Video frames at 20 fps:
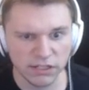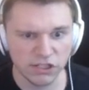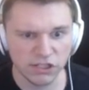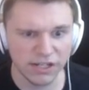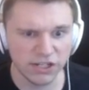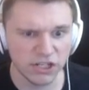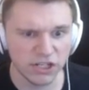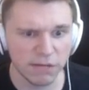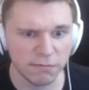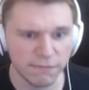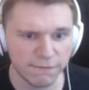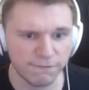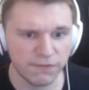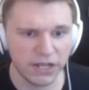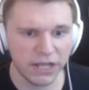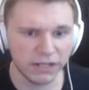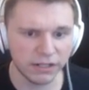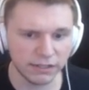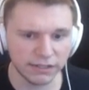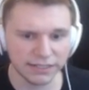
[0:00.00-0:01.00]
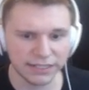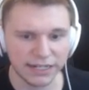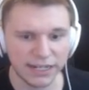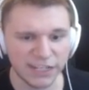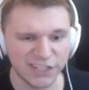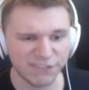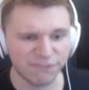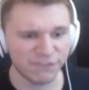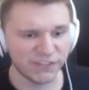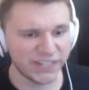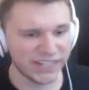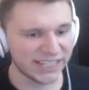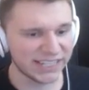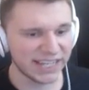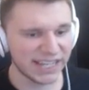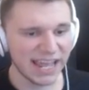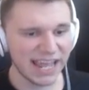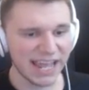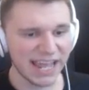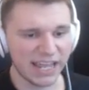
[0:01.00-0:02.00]
Let's change up the vehicles. I need to
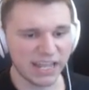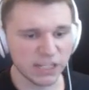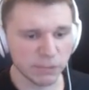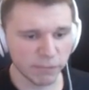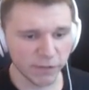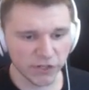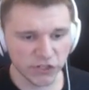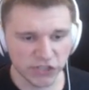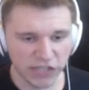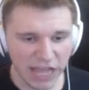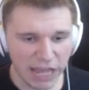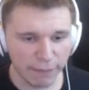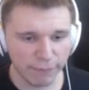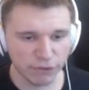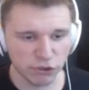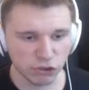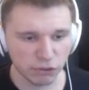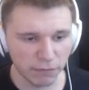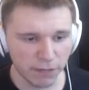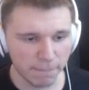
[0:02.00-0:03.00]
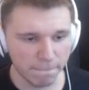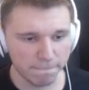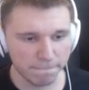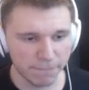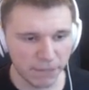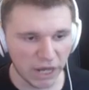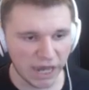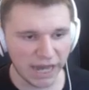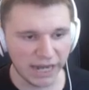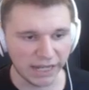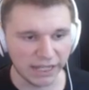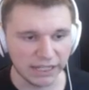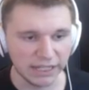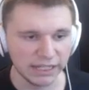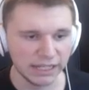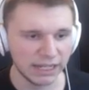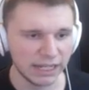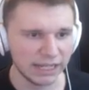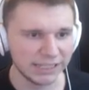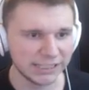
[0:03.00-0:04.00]
inflict as much damage to my
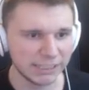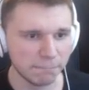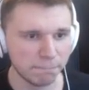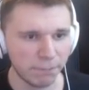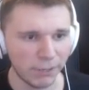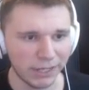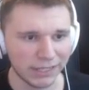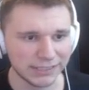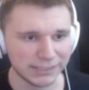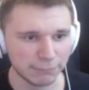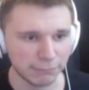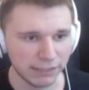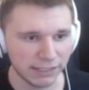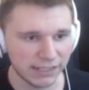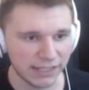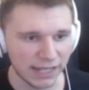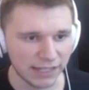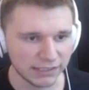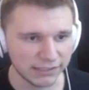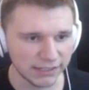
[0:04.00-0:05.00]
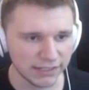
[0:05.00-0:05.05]
body as I possibly can.